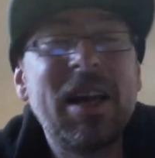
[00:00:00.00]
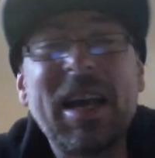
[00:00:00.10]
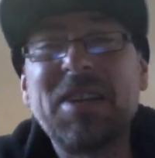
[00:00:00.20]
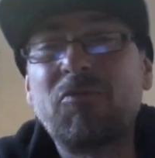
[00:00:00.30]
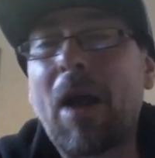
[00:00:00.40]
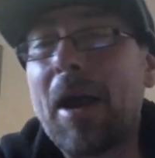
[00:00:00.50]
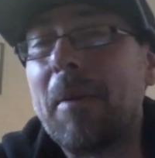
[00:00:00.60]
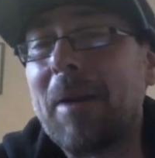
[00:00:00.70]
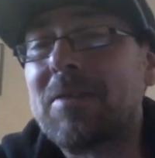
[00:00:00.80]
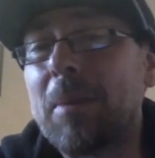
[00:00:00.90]
It is round
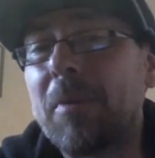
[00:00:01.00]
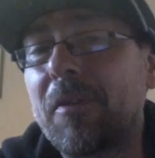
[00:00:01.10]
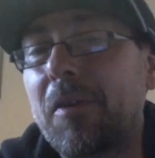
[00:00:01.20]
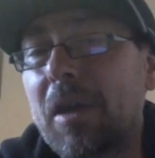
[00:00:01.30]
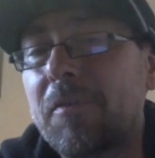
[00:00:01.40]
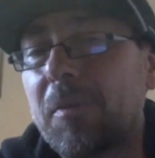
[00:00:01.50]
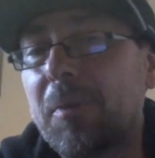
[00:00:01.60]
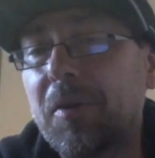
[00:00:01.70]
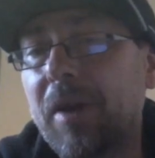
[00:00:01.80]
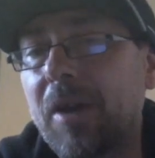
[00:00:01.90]
about 70-30 after you
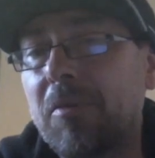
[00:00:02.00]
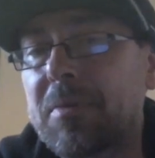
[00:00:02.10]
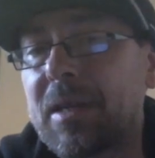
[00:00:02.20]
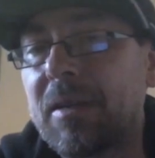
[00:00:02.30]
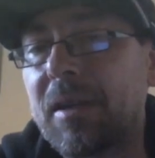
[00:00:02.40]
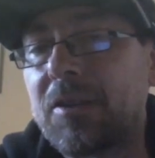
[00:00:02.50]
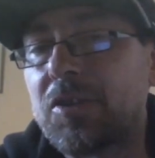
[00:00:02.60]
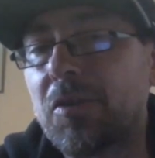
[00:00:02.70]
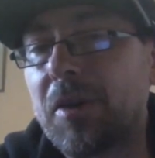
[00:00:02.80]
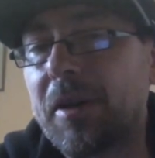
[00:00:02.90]
put in 100% nick
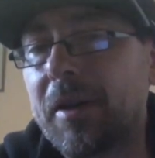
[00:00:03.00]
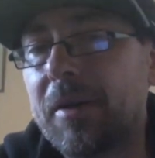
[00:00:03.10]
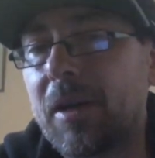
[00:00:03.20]
shot in there,